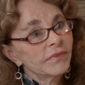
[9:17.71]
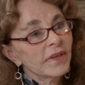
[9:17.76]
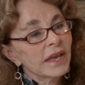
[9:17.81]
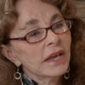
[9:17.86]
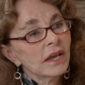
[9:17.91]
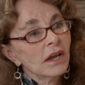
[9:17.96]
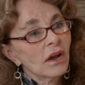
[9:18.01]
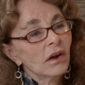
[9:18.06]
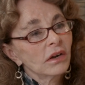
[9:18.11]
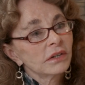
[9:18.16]

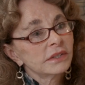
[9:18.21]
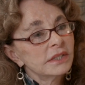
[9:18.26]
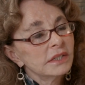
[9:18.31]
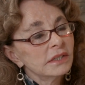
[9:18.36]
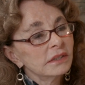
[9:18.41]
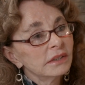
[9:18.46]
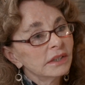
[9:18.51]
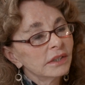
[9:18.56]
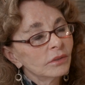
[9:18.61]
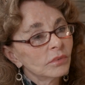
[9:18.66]
they are
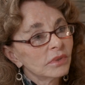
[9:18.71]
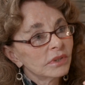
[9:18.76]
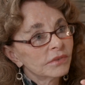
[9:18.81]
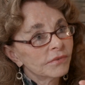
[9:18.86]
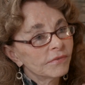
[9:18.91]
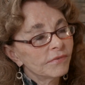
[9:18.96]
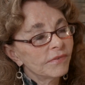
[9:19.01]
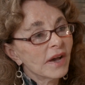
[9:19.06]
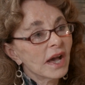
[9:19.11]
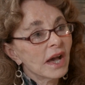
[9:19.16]
dealing with
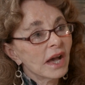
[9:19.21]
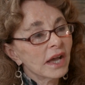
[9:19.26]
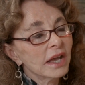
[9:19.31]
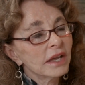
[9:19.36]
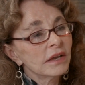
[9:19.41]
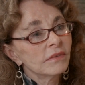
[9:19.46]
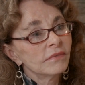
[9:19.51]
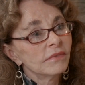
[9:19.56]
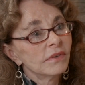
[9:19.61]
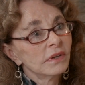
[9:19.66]

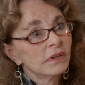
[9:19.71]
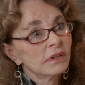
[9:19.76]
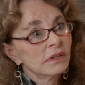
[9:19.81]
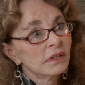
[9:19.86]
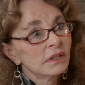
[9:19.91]
5